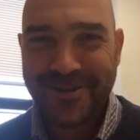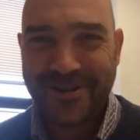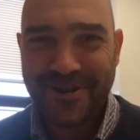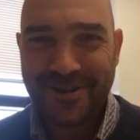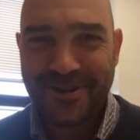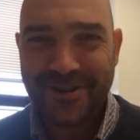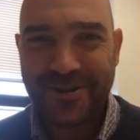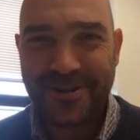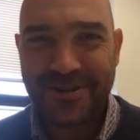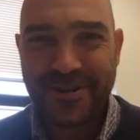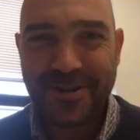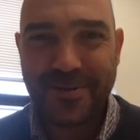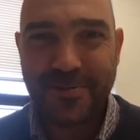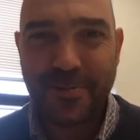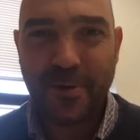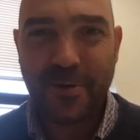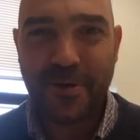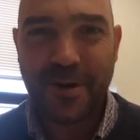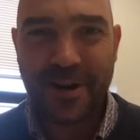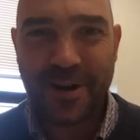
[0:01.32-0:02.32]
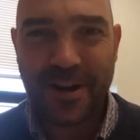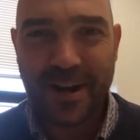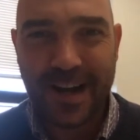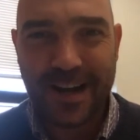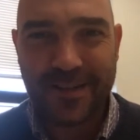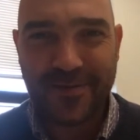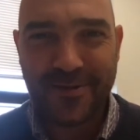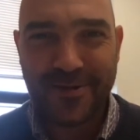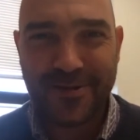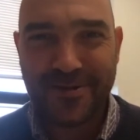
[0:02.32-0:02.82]
Good morning, good
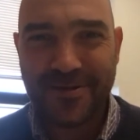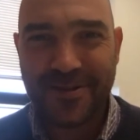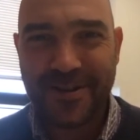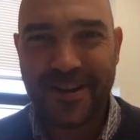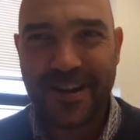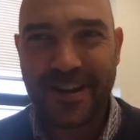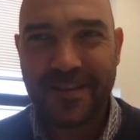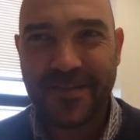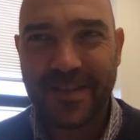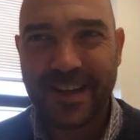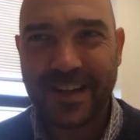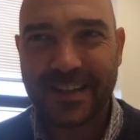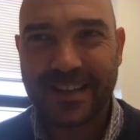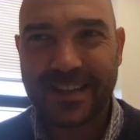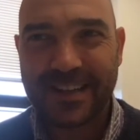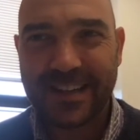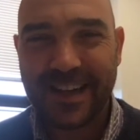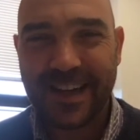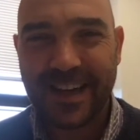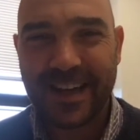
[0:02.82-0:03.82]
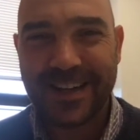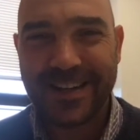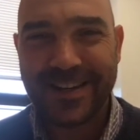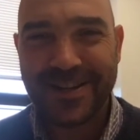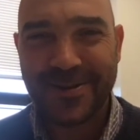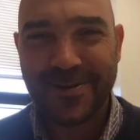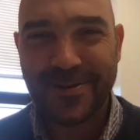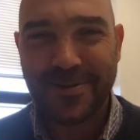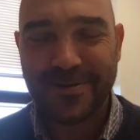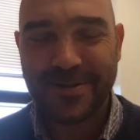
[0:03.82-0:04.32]
afternoon, good evening, CI
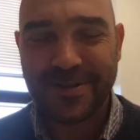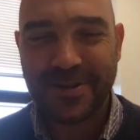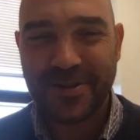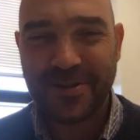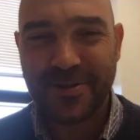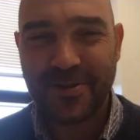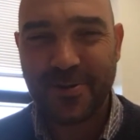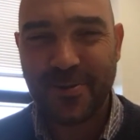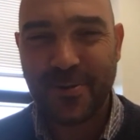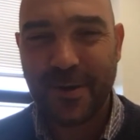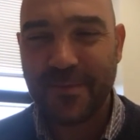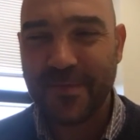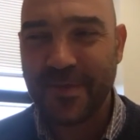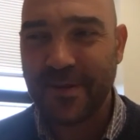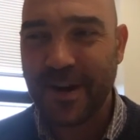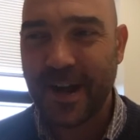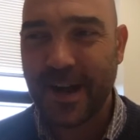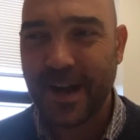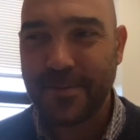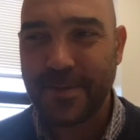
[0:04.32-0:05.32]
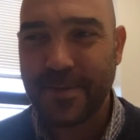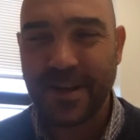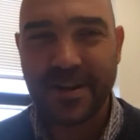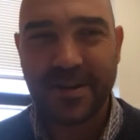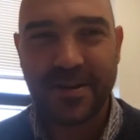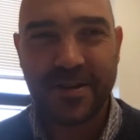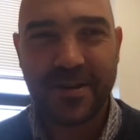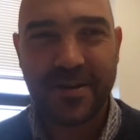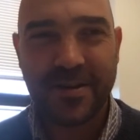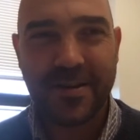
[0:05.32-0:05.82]
202. I'm very happy
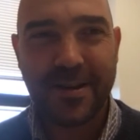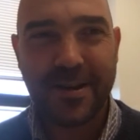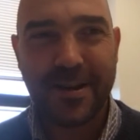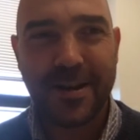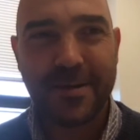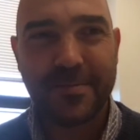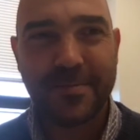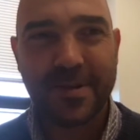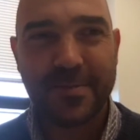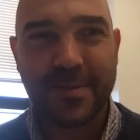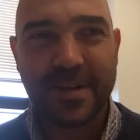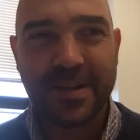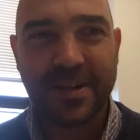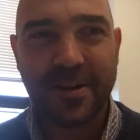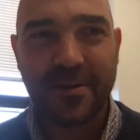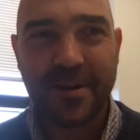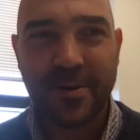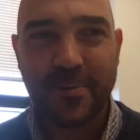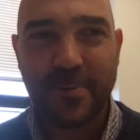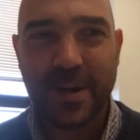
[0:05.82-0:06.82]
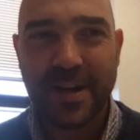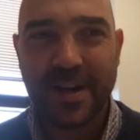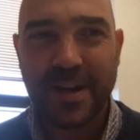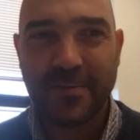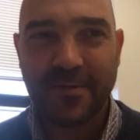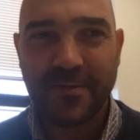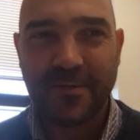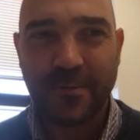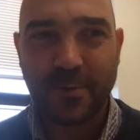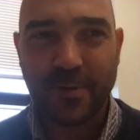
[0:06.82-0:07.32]
to be starting week
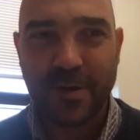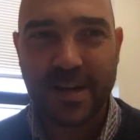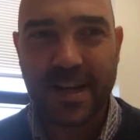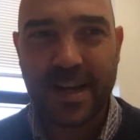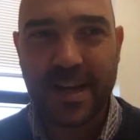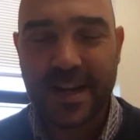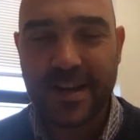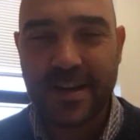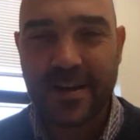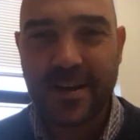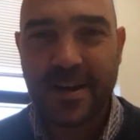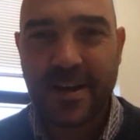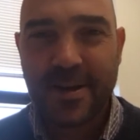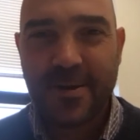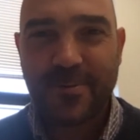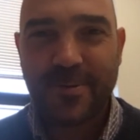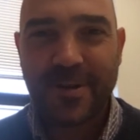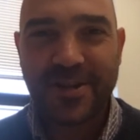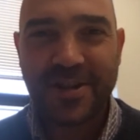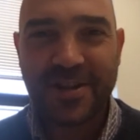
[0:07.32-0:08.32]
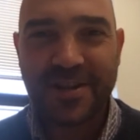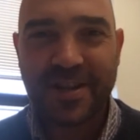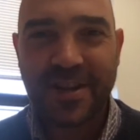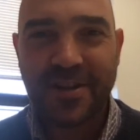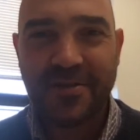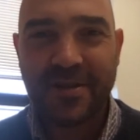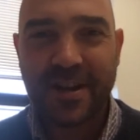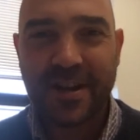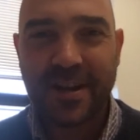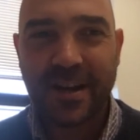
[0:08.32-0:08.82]
number 14, which is the
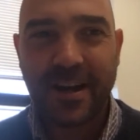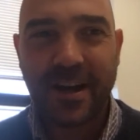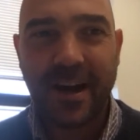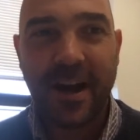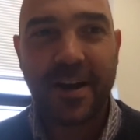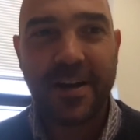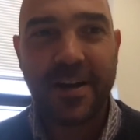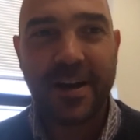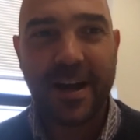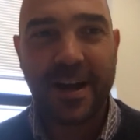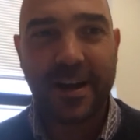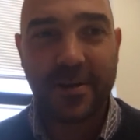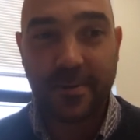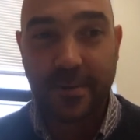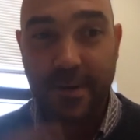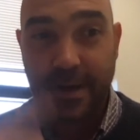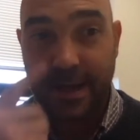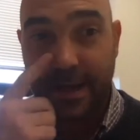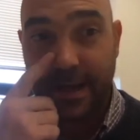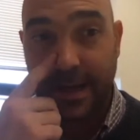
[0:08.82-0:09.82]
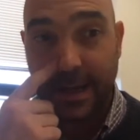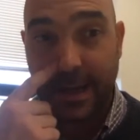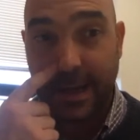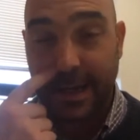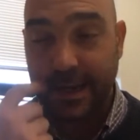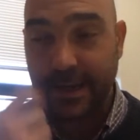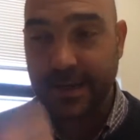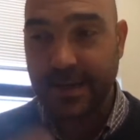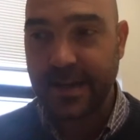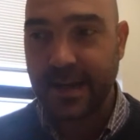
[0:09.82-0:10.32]
unit on equity
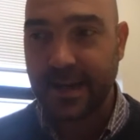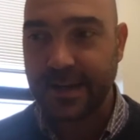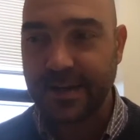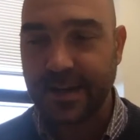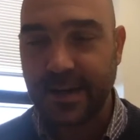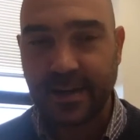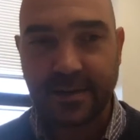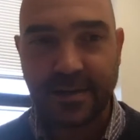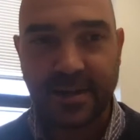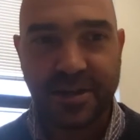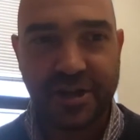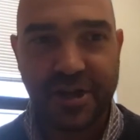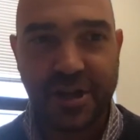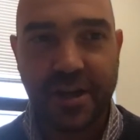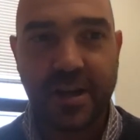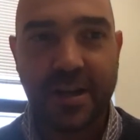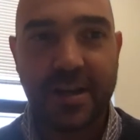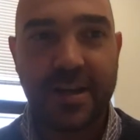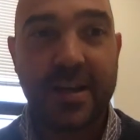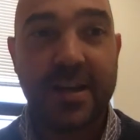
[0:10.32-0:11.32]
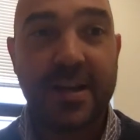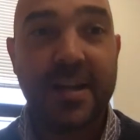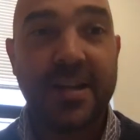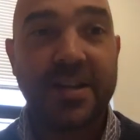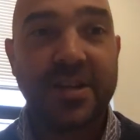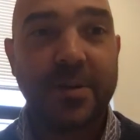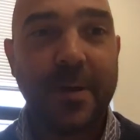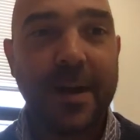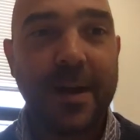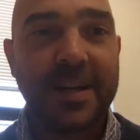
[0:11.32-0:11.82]
and technology.
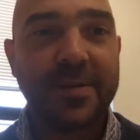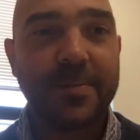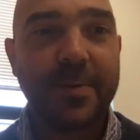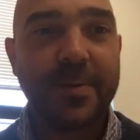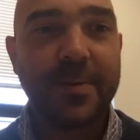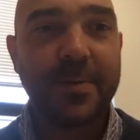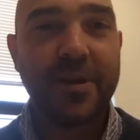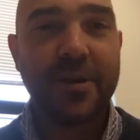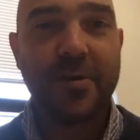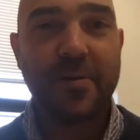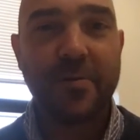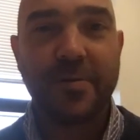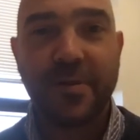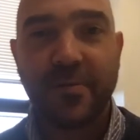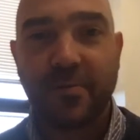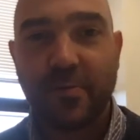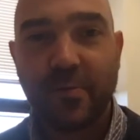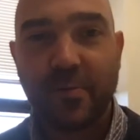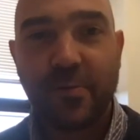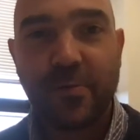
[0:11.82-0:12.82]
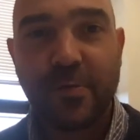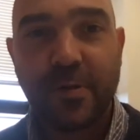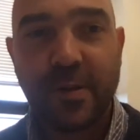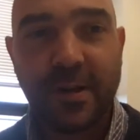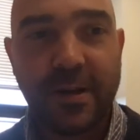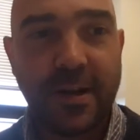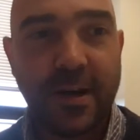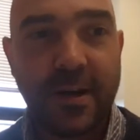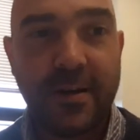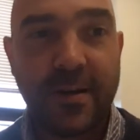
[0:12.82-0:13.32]
So as we know, the role
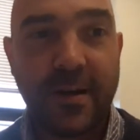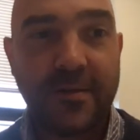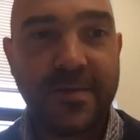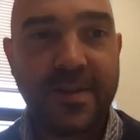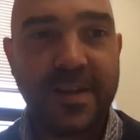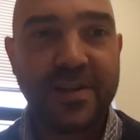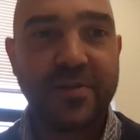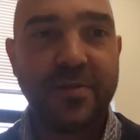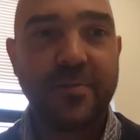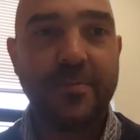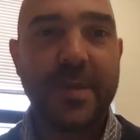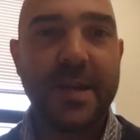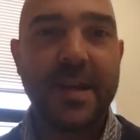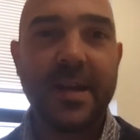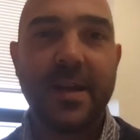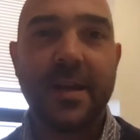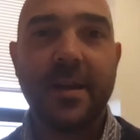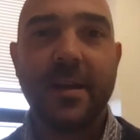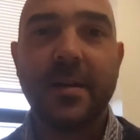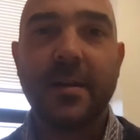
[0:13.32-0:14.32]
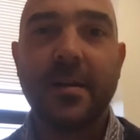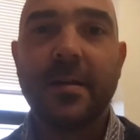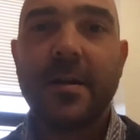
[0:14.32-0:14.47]
of digital media